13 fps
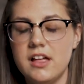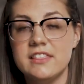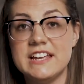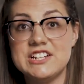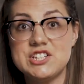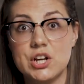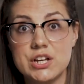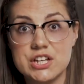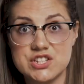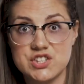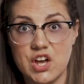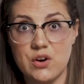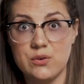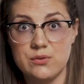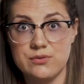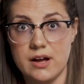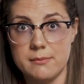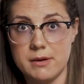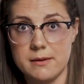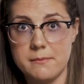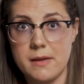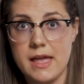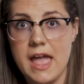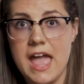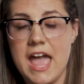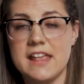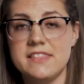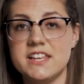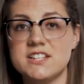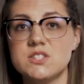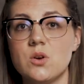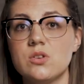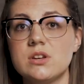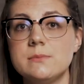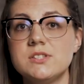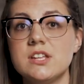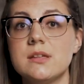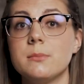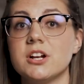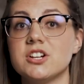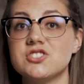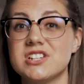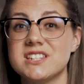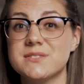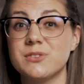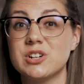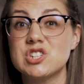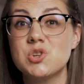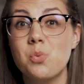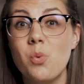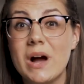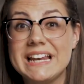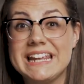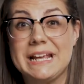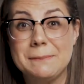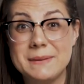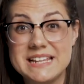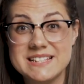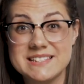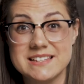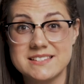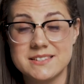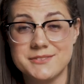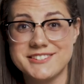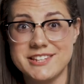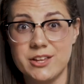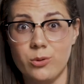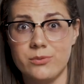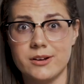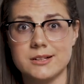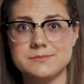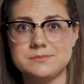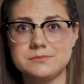They took his coat from him, and they sold him to the merchants for 20 pieces of silver.